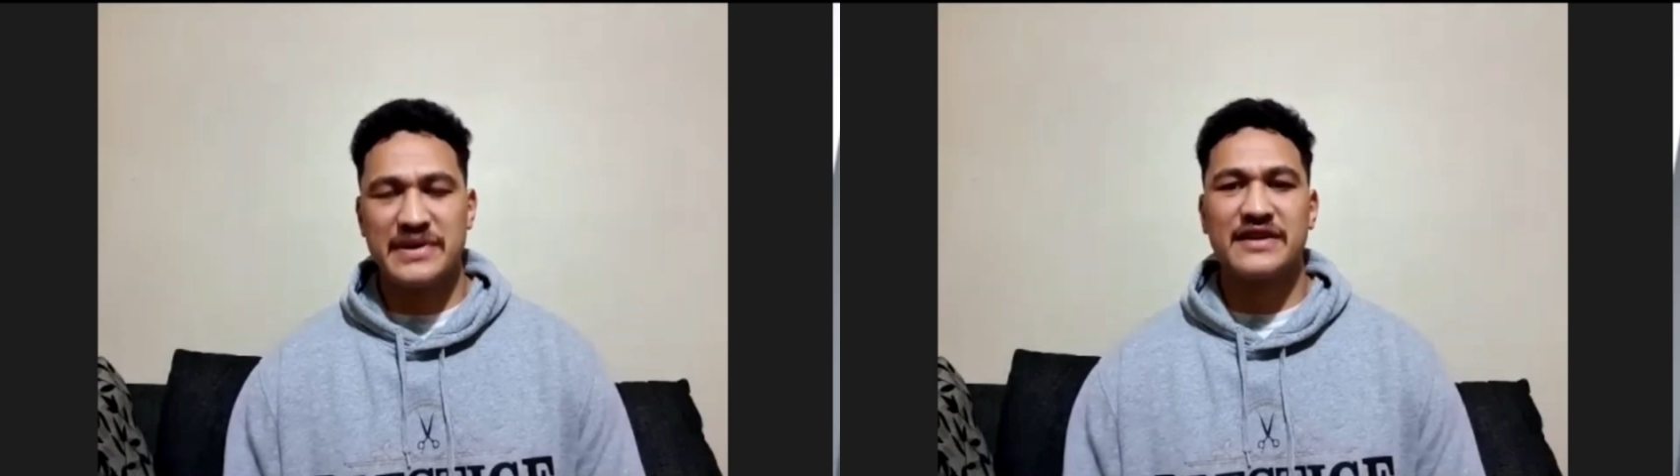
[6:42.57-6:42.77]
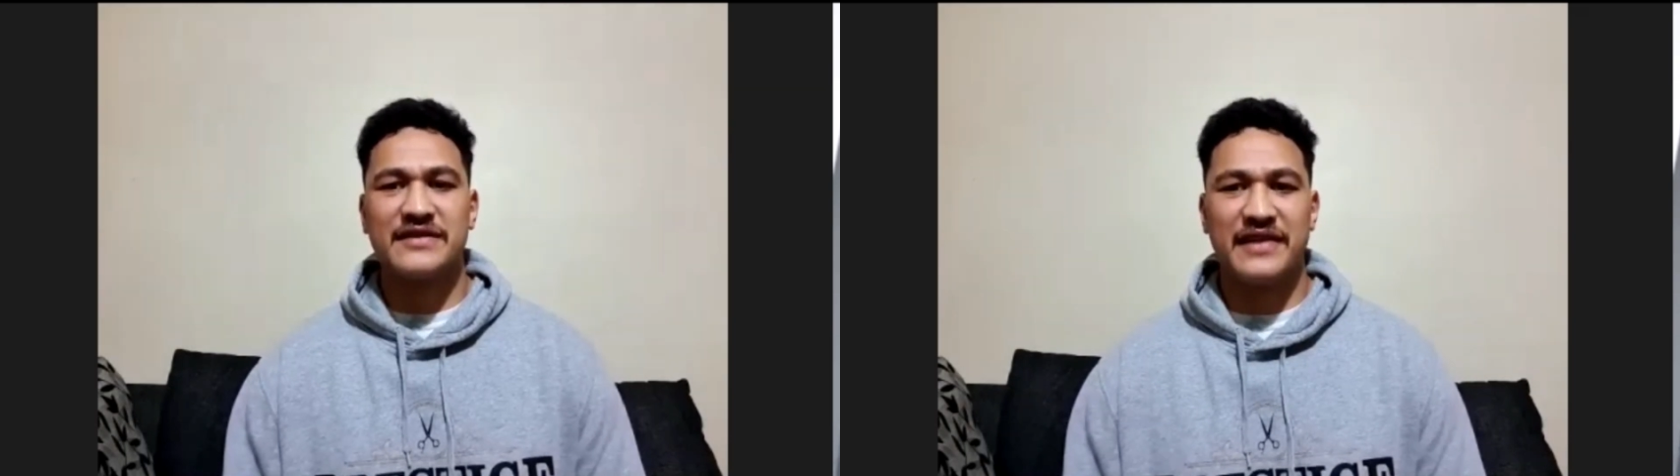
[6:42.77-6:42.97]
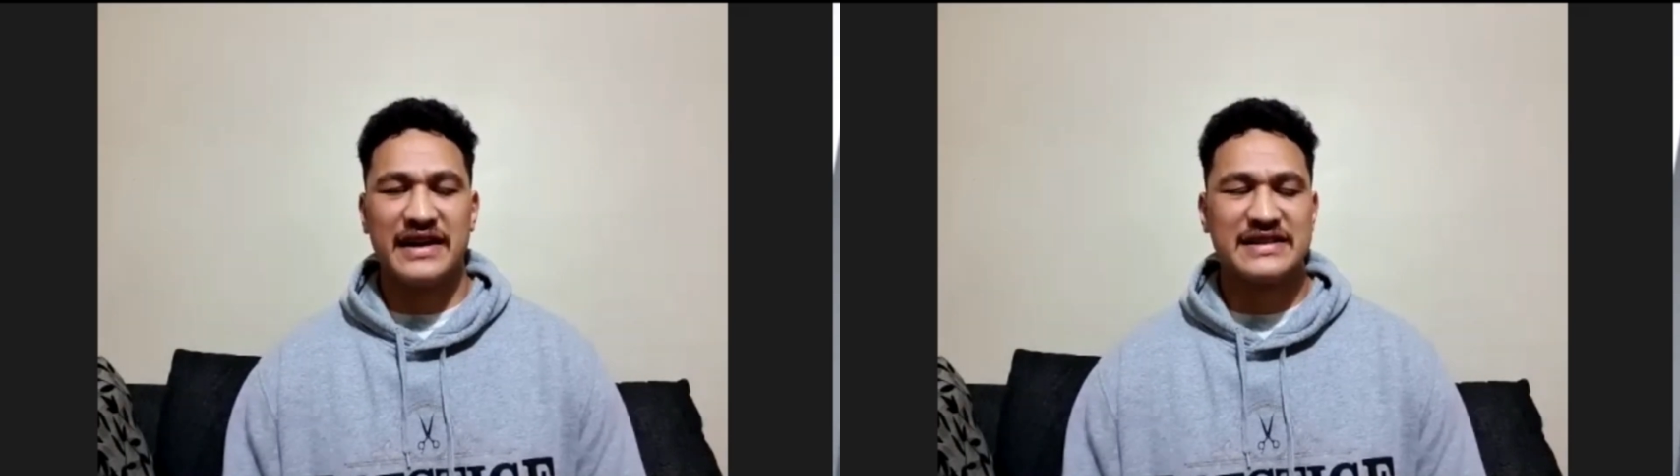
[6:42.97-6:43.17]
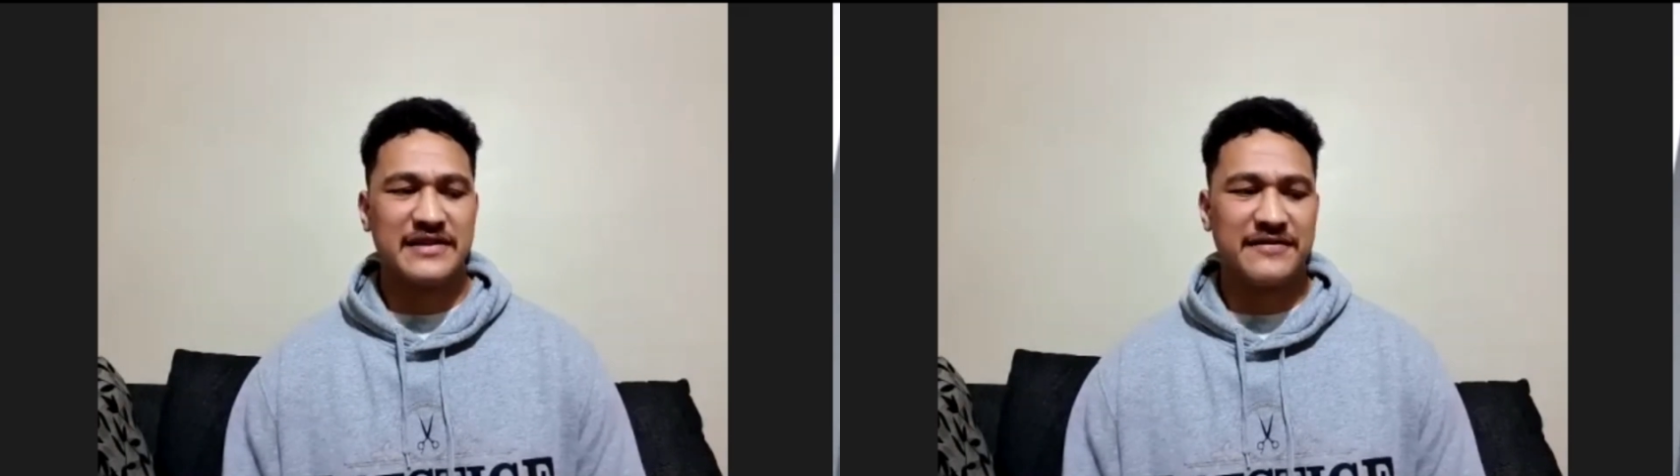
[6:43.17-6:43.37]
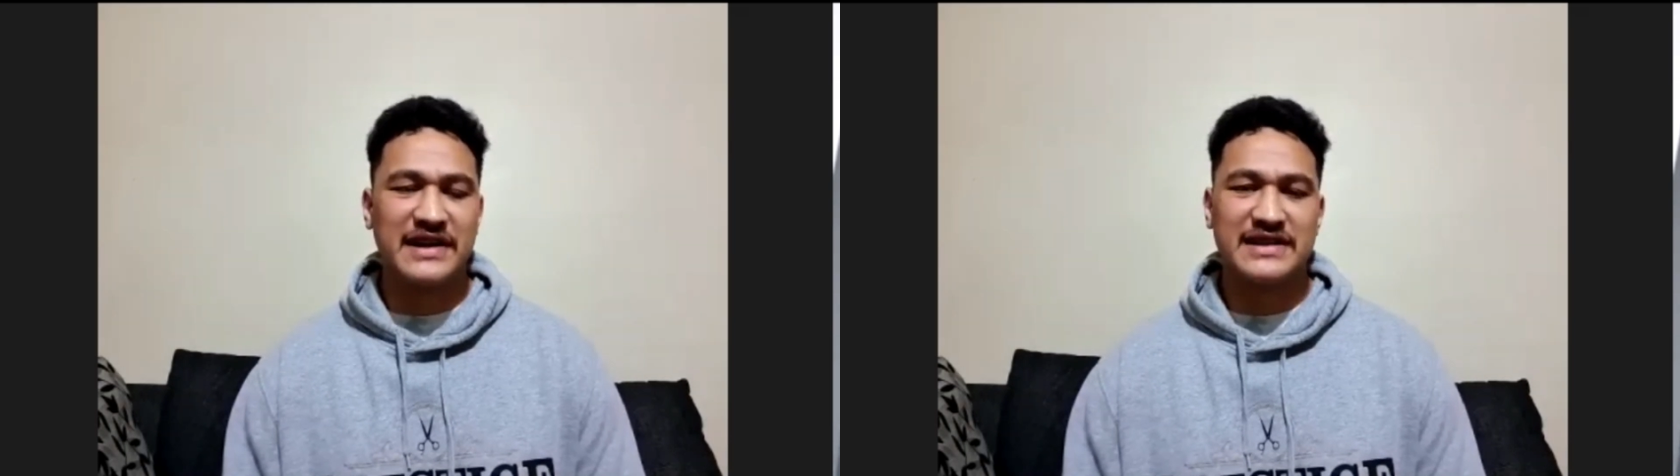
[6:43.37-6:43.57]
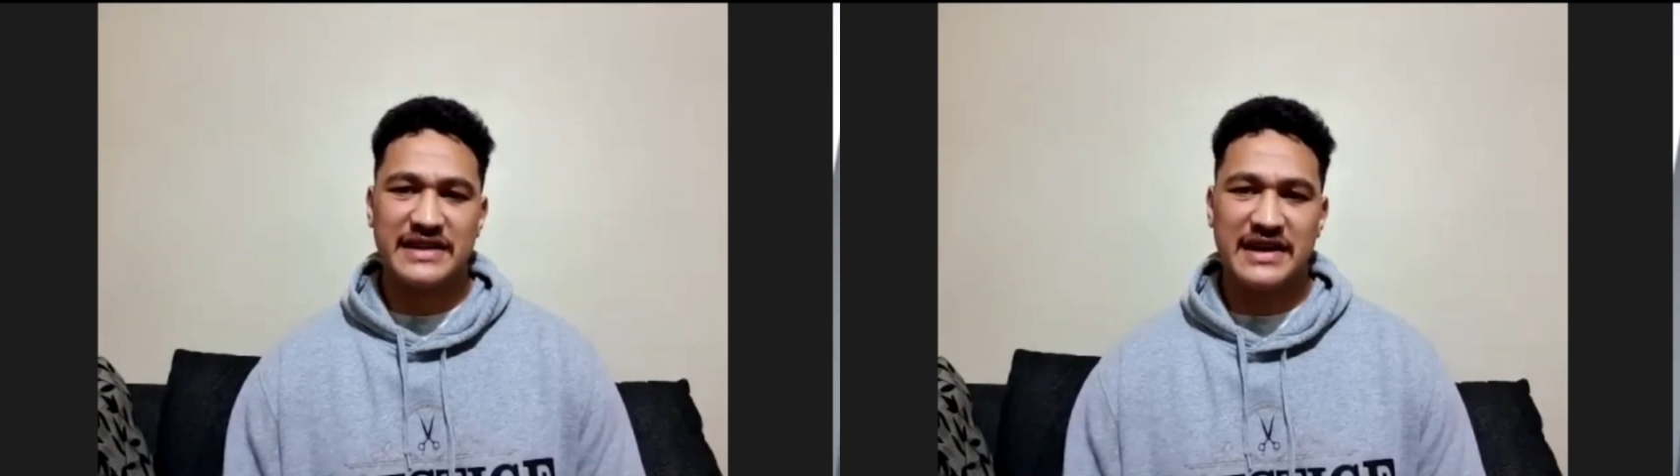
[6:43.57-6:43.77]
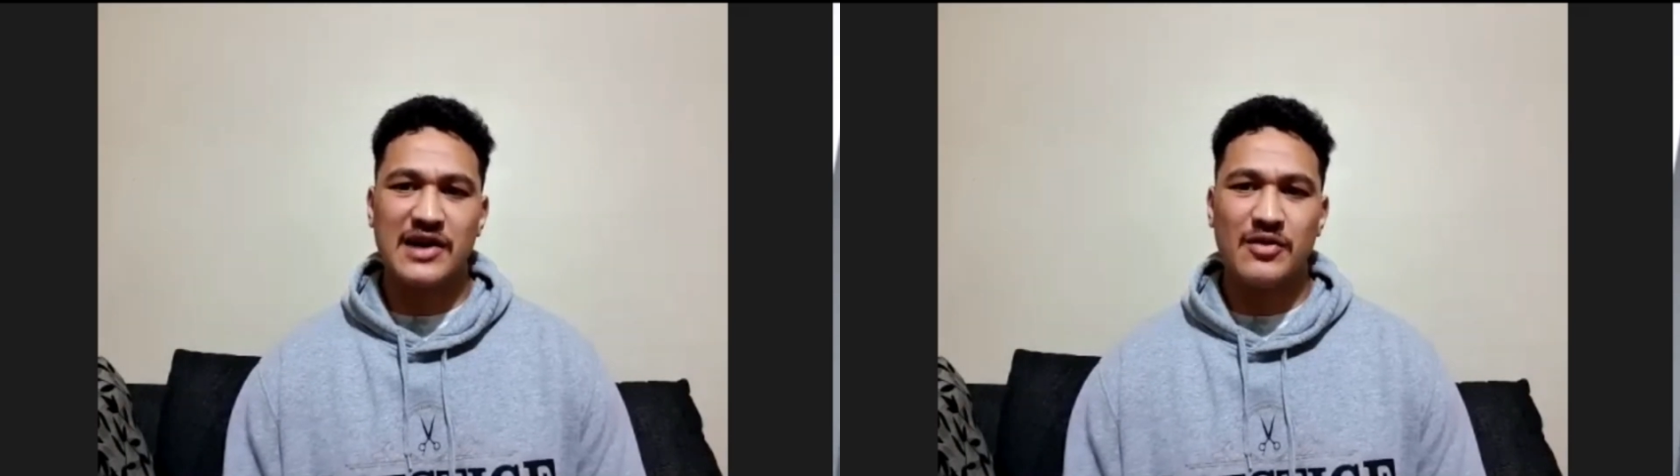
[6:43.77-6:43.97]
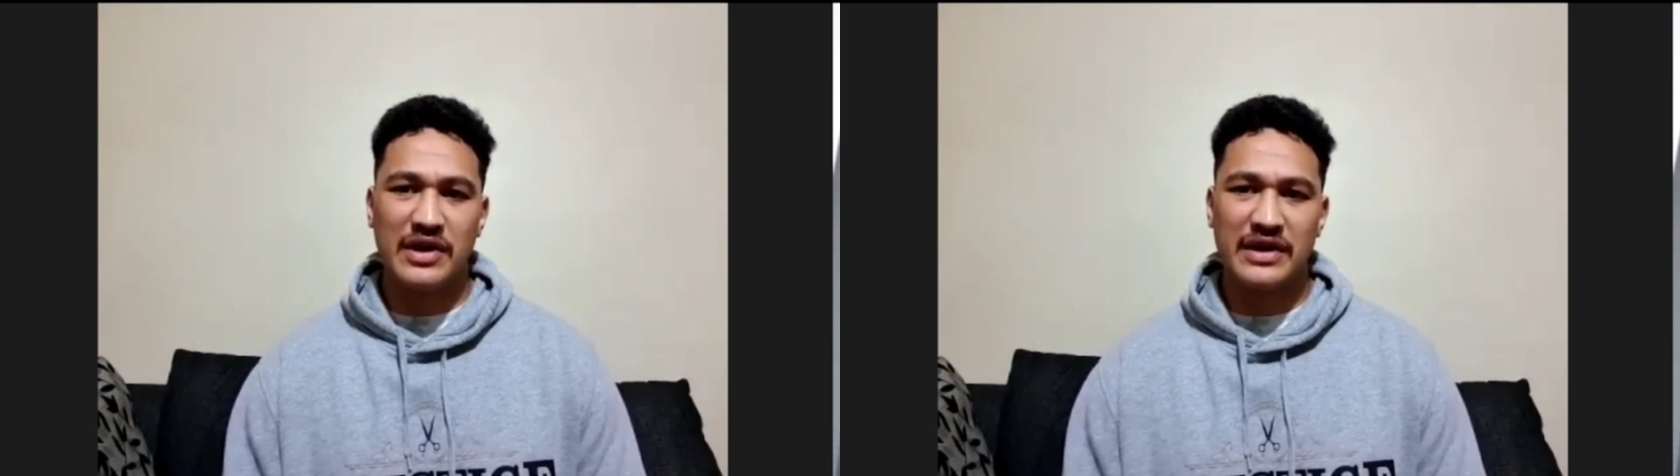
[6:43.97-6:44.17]
fights, the fights that I
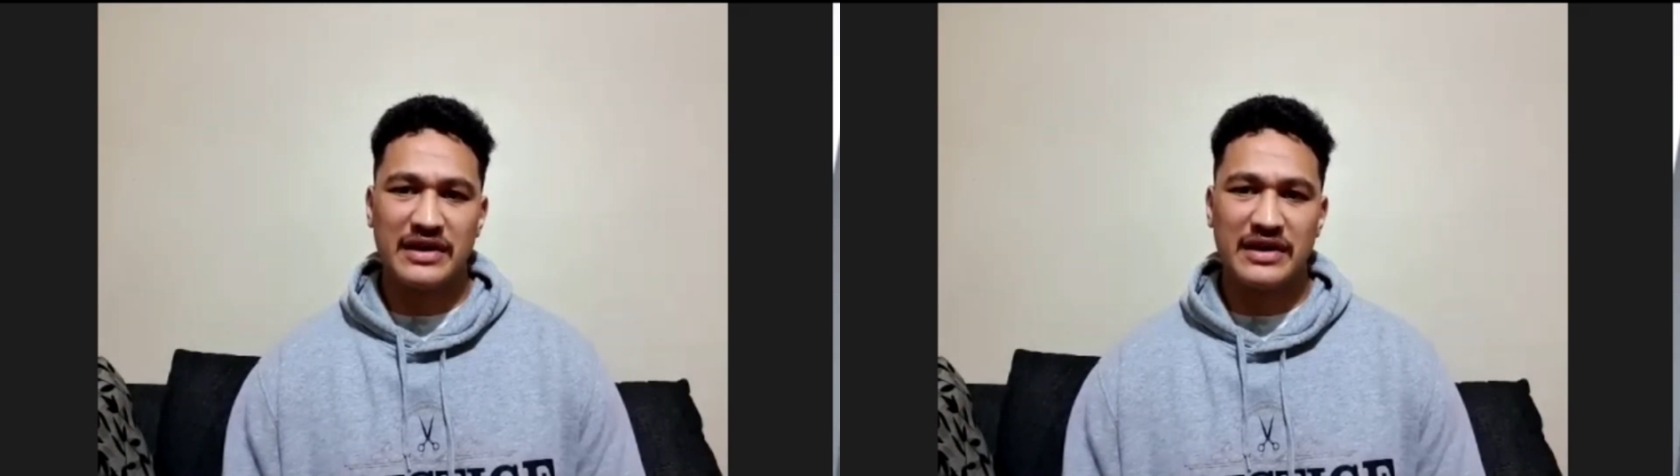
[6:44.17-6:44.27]
want.